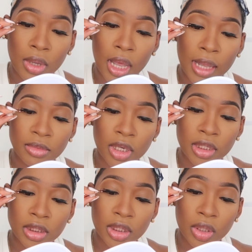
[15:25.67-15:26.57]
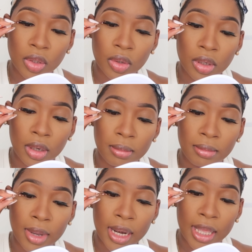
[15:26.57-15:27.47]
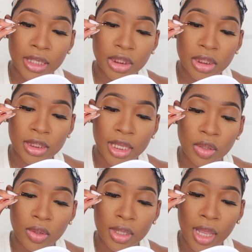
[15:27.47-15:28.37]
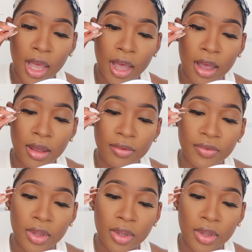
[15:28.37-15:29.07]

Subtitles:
I'm trying to secure my lashes. Like, you can have